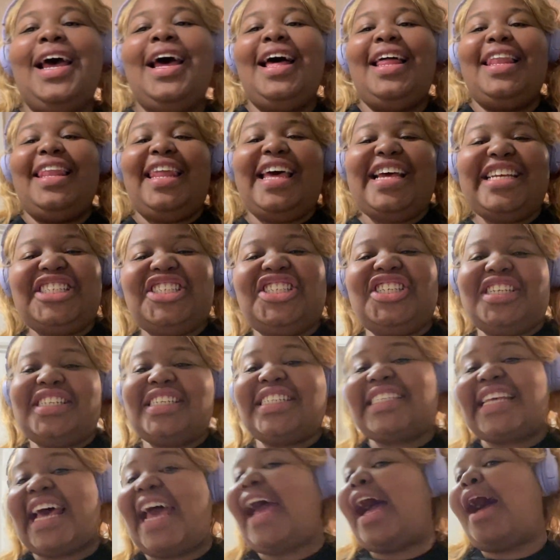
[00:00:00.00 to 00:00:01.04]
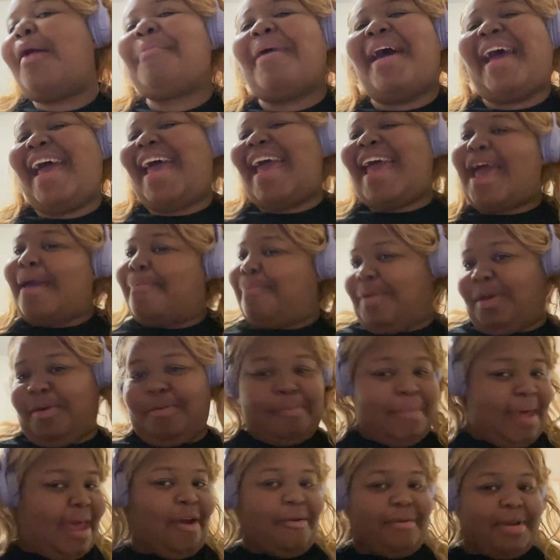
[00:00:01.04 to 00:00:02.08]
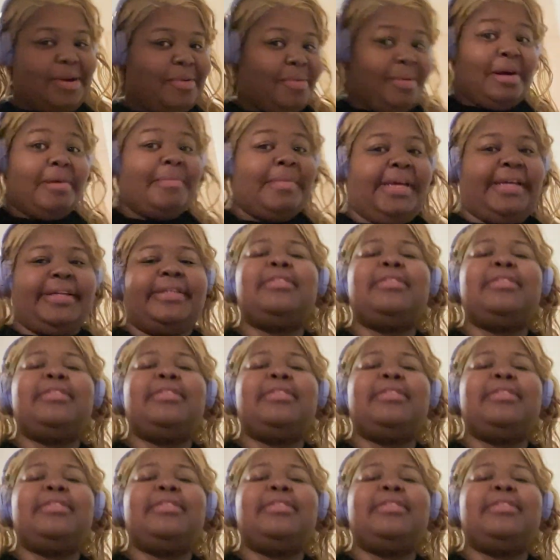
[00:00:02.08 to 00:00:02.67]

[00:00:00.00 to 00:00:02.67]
Let's just say I'm a happy married woman.